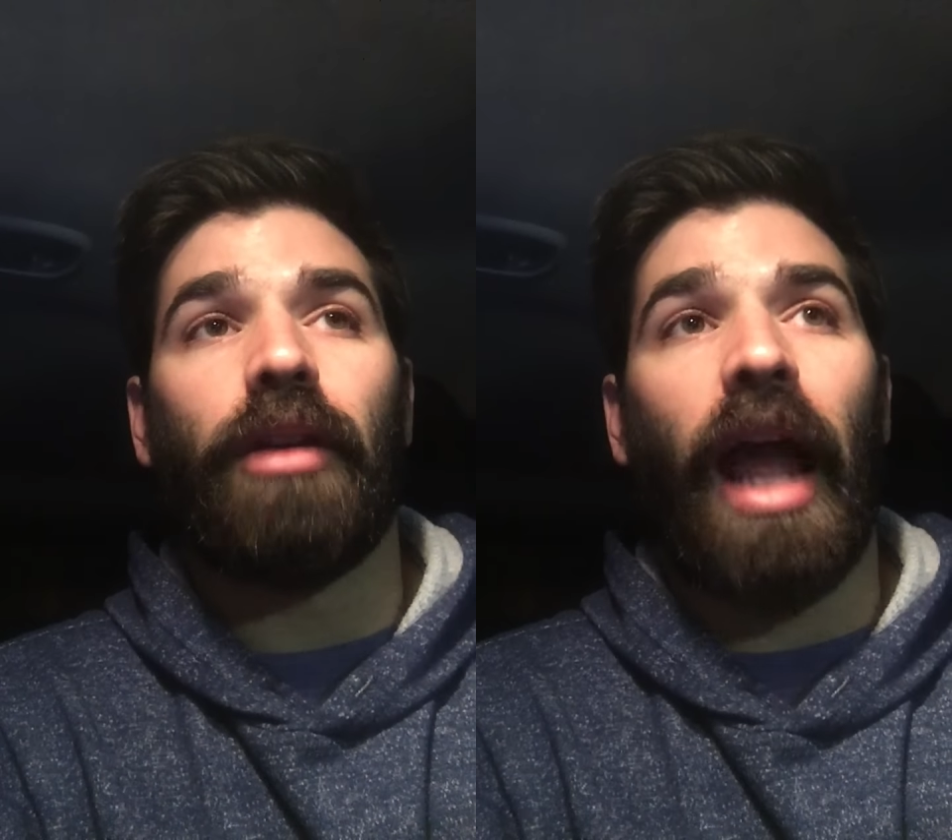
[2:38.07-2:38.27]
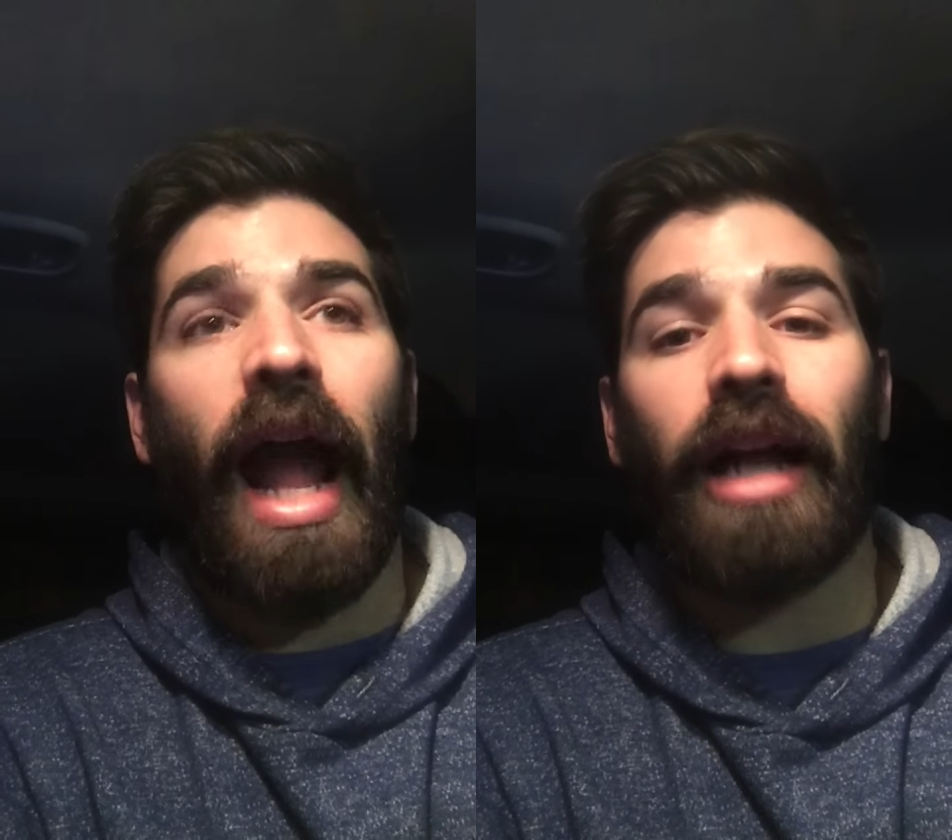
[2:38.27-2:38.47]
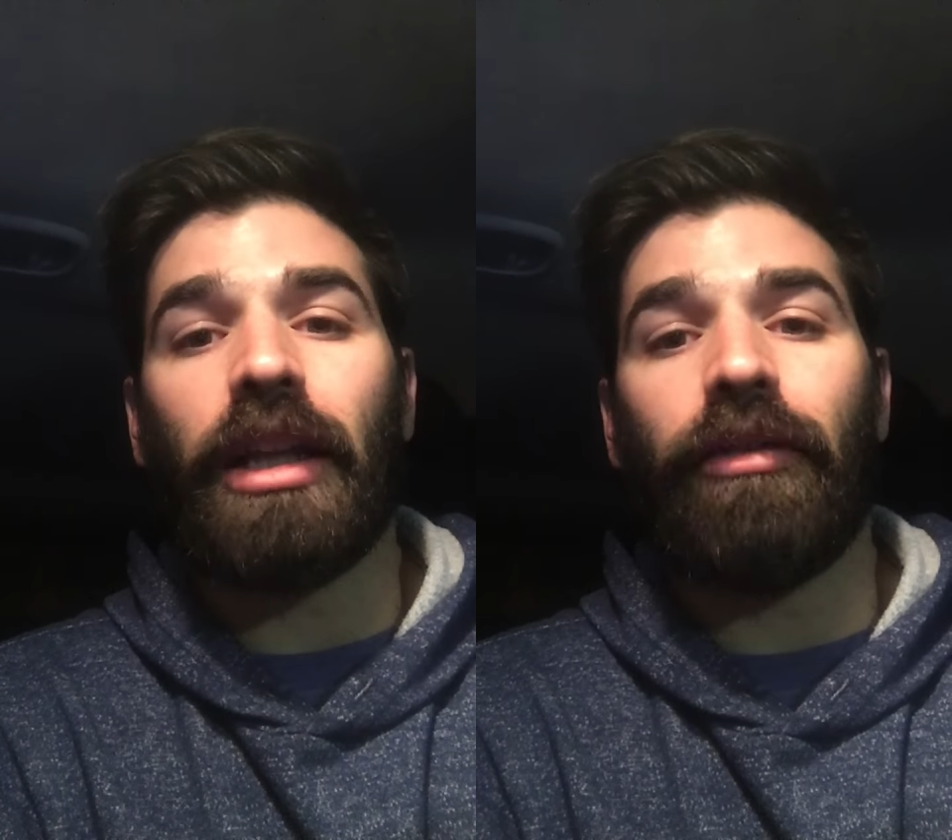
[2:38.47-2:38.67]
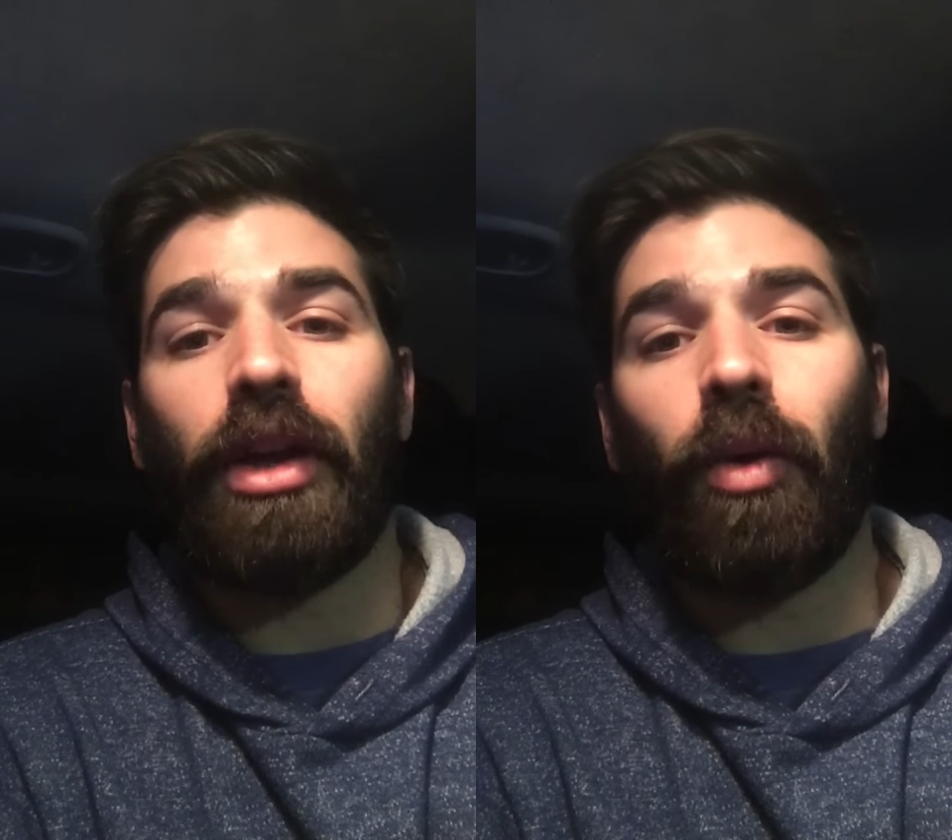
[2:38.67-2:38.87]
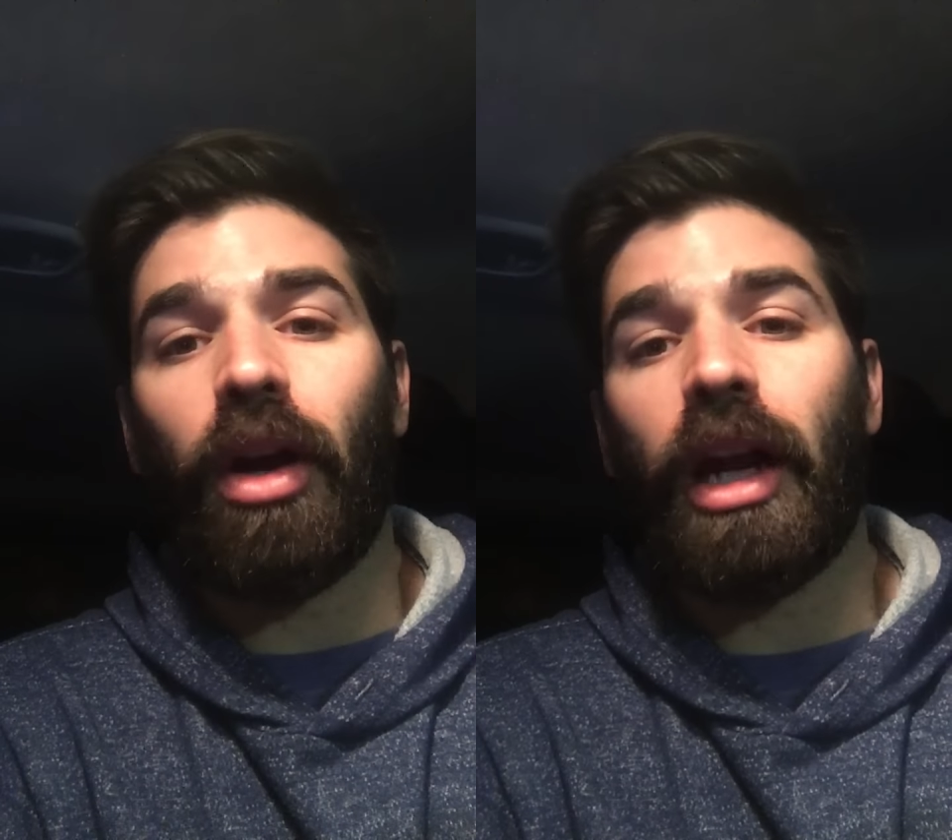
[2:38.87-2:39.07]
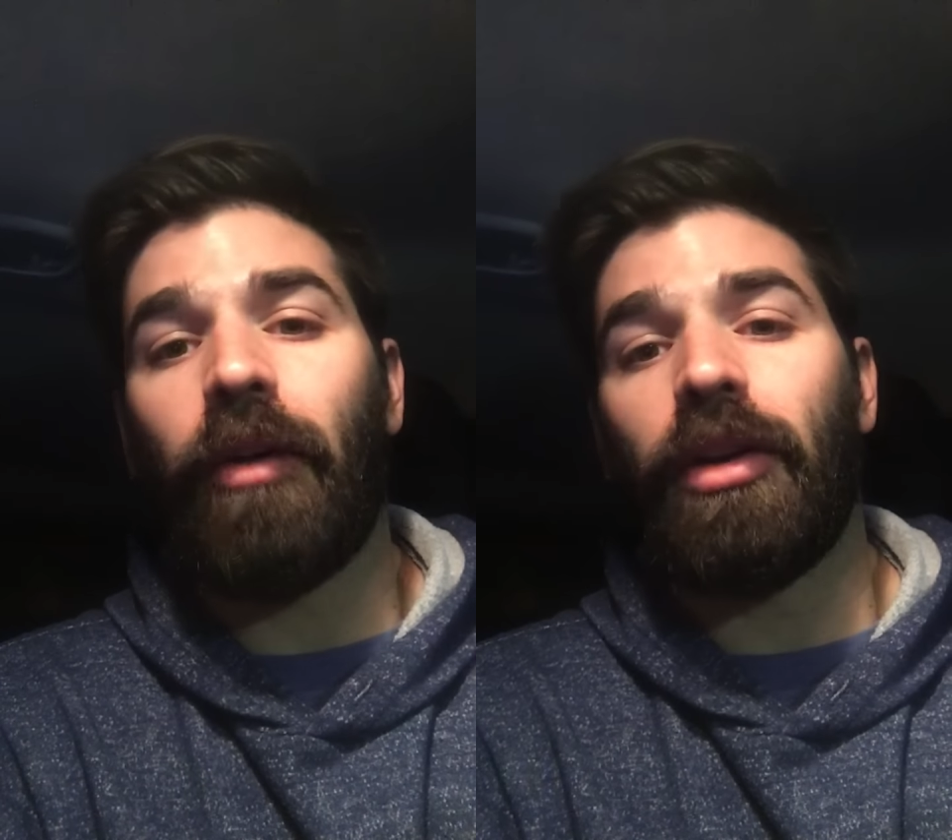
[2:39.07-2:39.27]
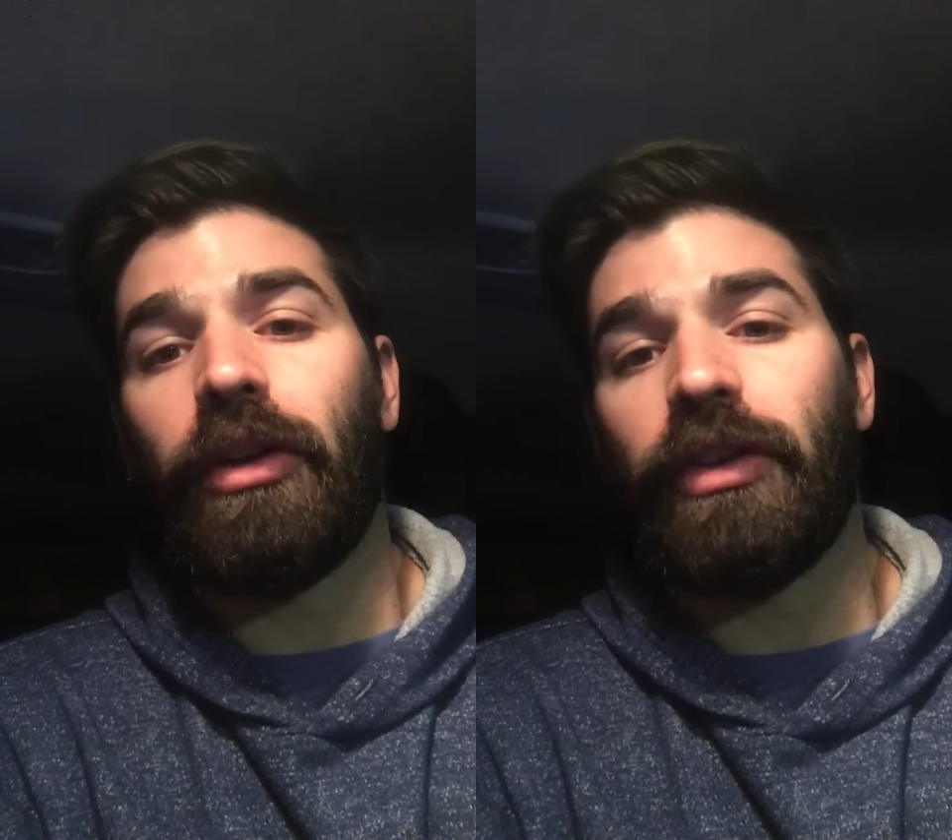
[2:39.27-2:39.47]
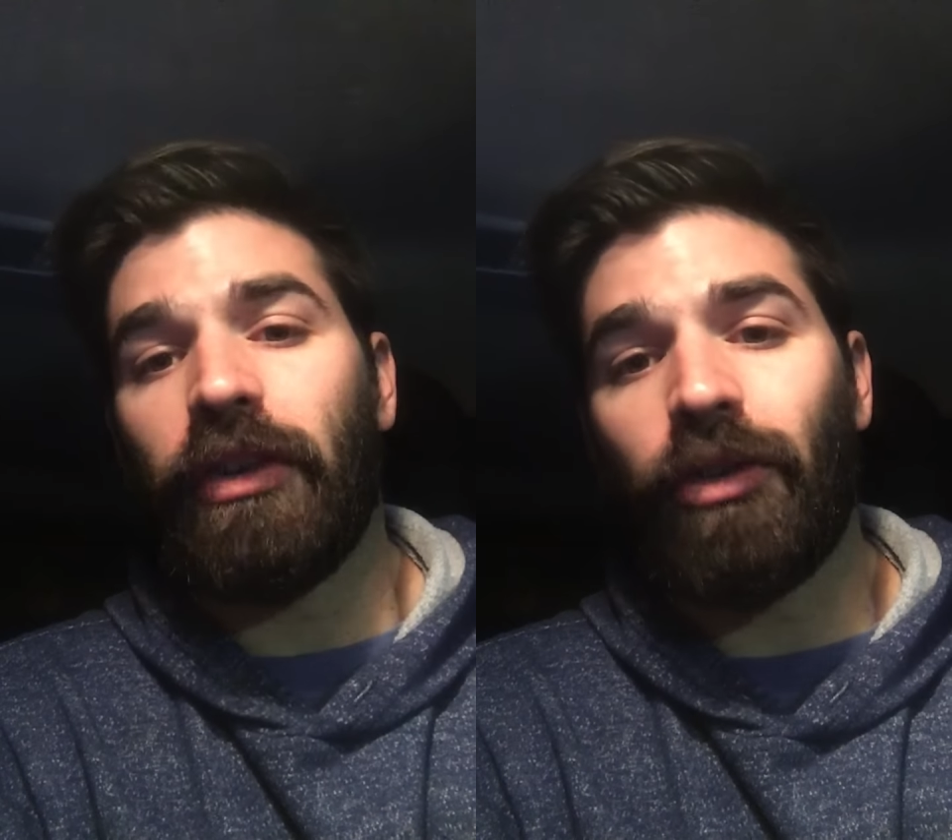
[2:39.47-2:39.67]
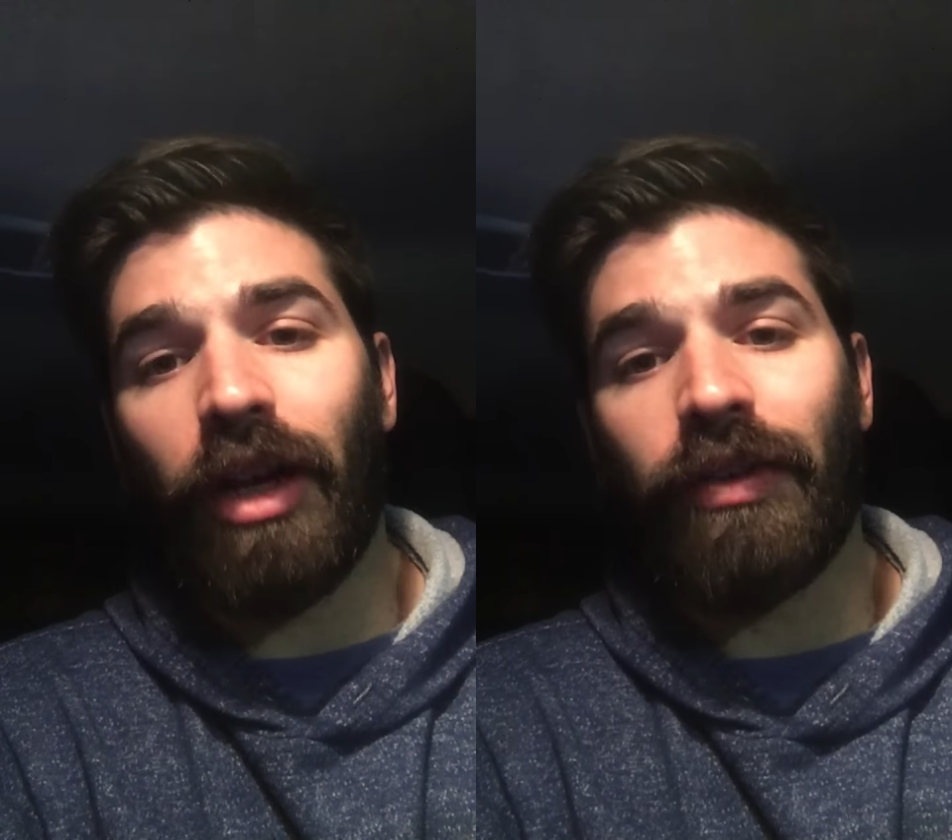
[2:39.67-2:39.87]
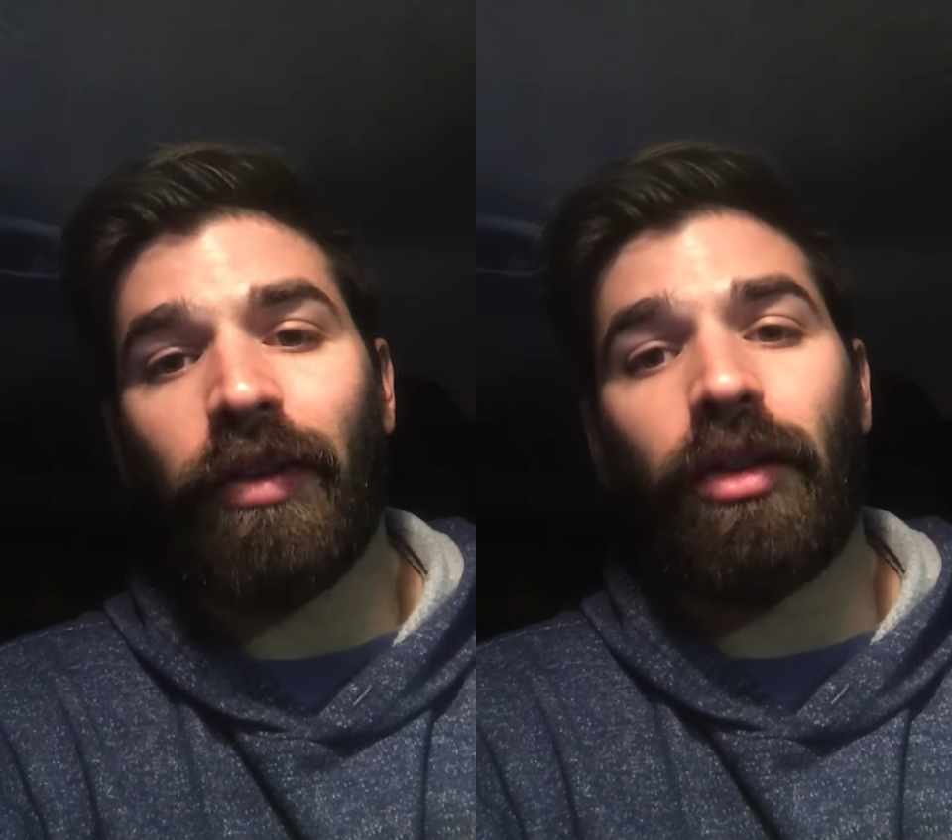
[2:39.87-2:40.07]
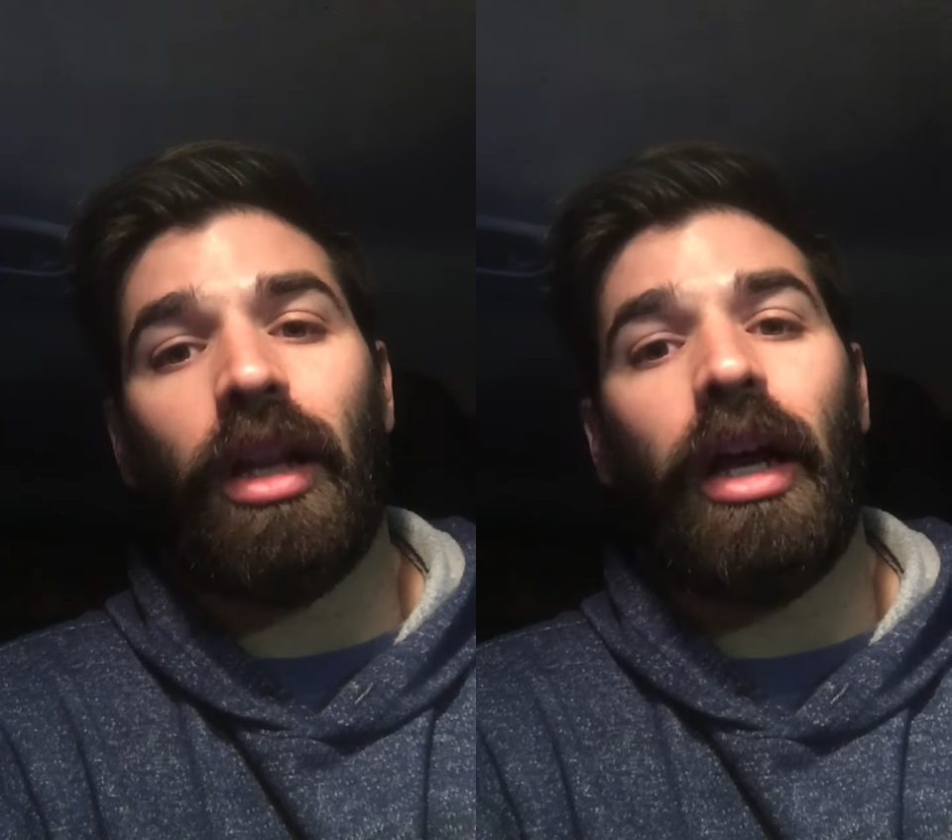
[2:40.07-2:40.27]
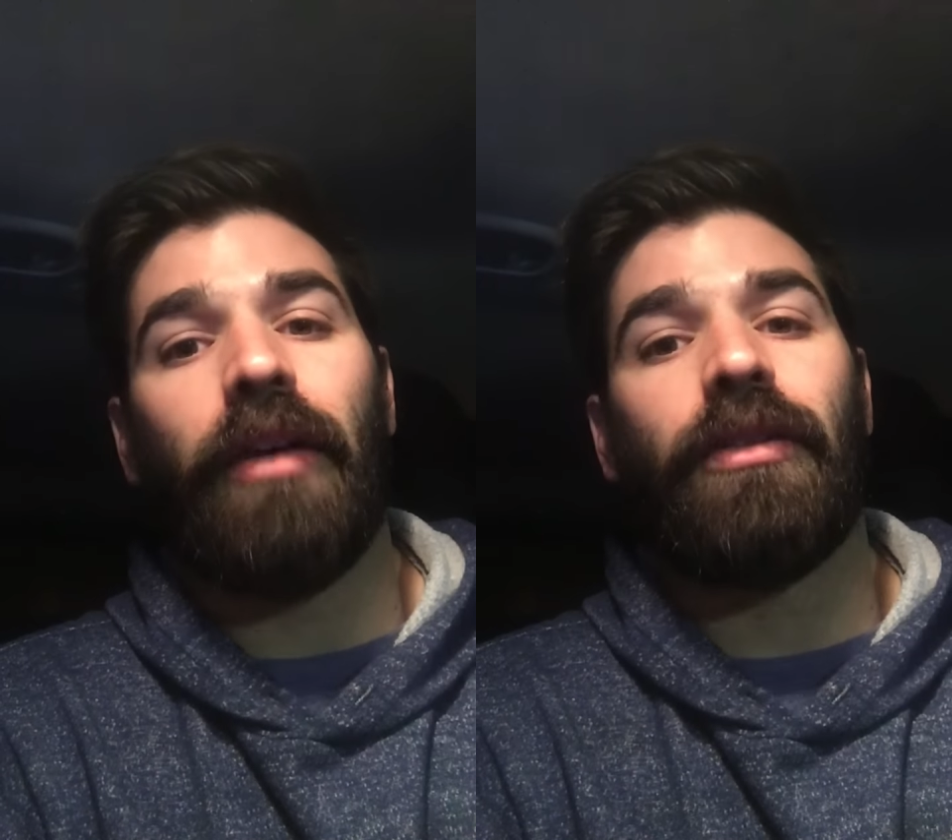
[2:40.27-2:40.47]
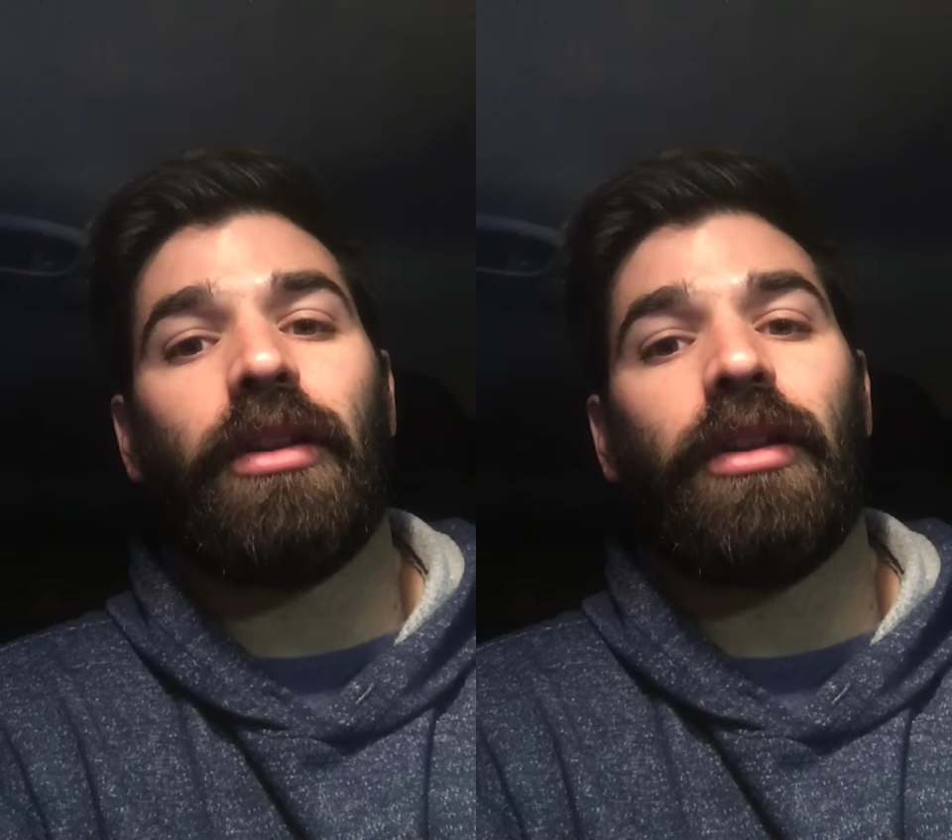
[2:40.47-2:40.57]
actively work on reducing stress in their lives